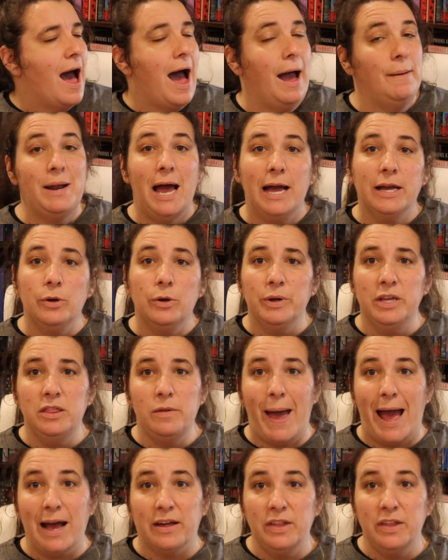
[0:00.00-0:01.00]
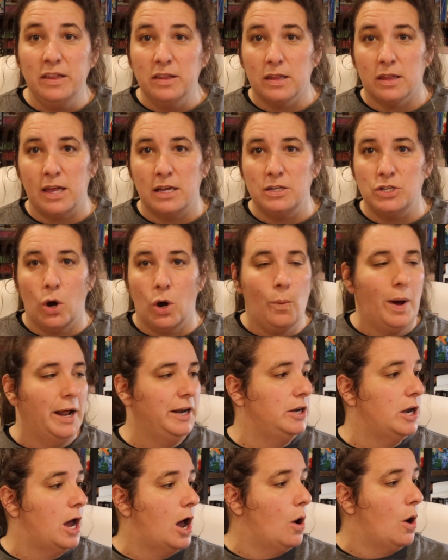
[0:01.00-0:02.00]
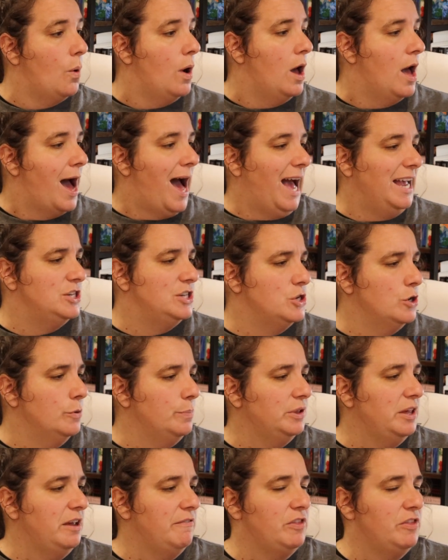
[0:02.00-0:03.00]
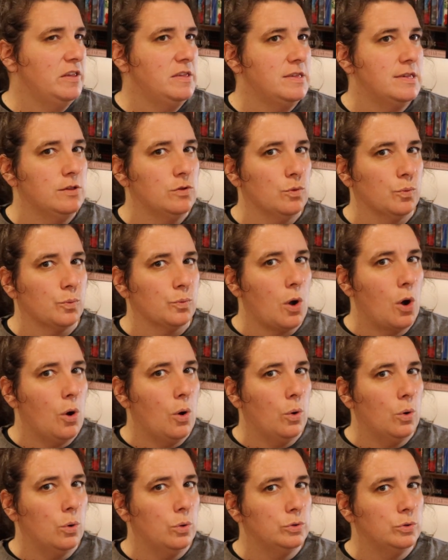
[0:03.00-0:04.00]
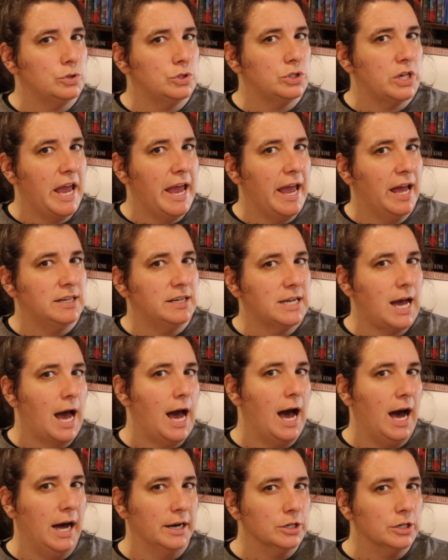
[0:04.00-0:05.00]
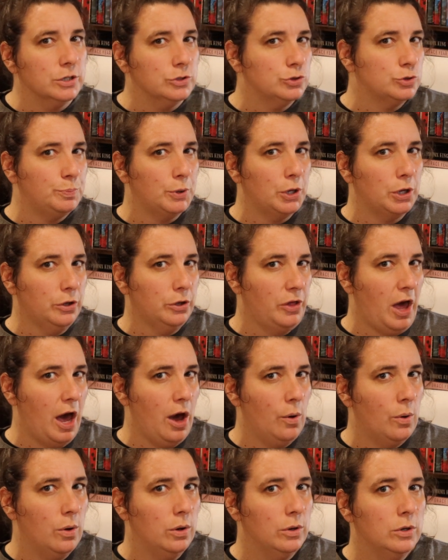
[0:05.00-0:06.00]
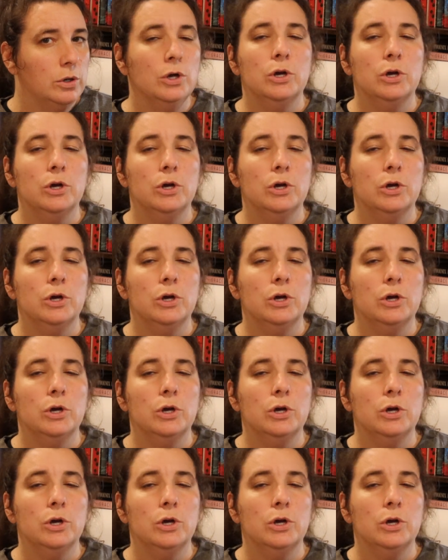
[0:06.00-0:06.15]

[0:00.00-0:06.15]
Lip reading: I'm not going to read the back of this because I don't want to know. I do believe this is Rose and Connor's book though.